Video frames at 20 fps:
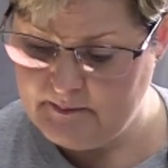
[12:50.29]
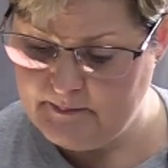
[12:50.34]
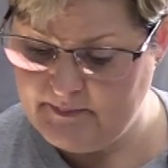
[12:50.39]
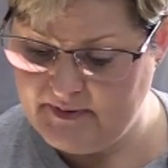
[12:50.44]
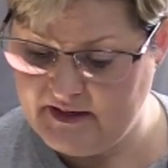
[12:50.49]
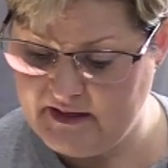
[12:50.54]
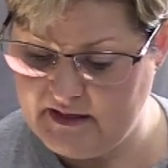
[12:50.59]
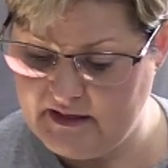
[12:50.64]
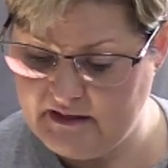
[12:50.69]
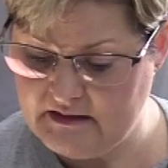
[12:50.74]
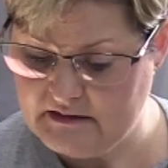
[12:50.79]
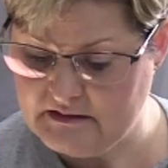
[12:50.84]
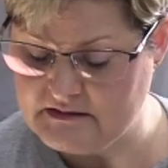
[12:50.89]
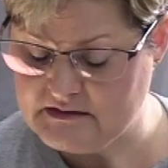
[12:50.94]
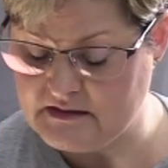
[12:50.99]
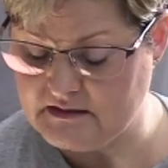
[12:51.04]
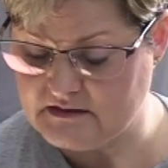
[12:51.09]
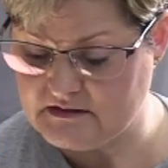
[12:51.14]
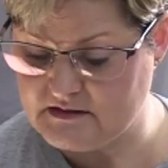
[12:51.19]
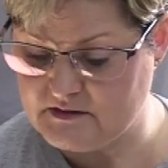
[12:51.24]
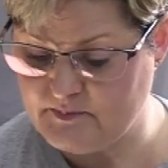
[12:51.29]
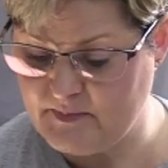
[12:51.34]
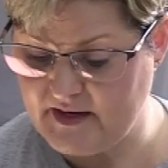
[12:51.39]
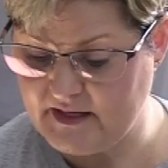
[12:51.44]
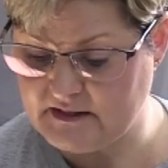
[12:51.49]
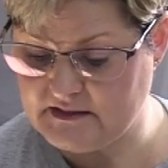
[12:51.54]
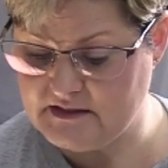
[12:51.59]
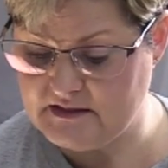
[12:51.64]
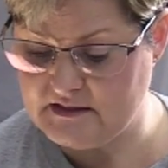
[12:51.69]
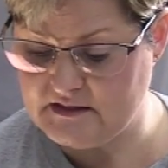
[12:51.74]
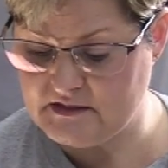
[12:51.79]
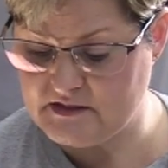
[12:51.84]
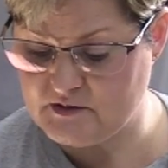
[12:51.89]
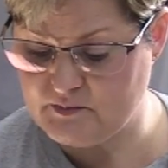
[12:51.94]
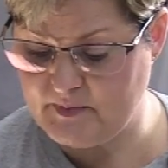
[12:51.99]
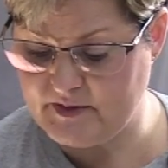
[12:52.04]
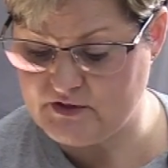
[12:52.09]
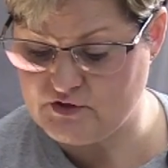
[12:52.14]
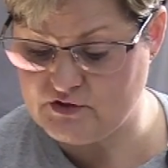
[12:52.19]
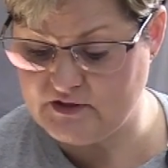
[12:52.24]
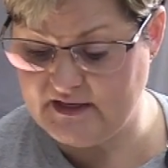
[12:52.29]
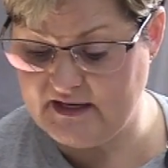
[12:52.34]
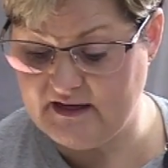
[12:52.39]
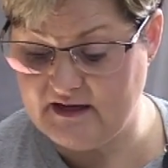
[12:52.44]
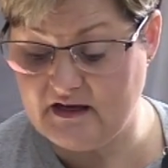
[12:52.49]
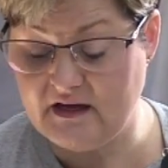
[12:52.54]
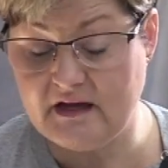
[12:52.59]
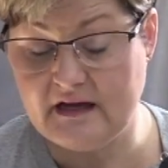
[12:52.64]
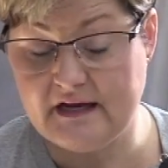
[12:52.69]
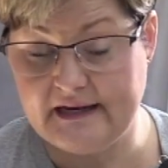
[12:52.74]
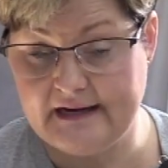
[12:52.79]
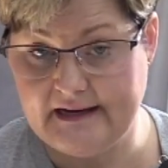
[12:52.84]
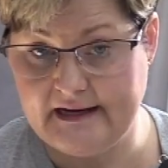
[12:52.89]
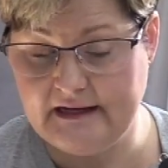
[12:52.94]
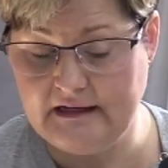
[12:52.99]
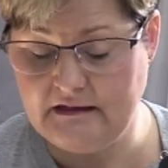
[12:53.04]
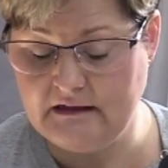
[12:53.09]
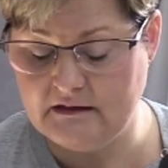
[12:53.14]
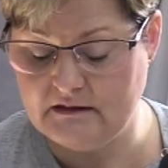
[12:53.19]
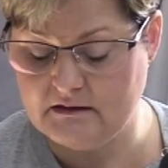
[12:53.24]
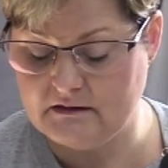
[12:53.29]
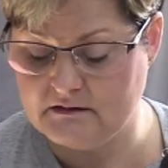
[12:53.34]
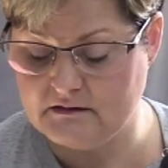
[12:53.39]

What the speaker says: Pain is expected, especially a headache.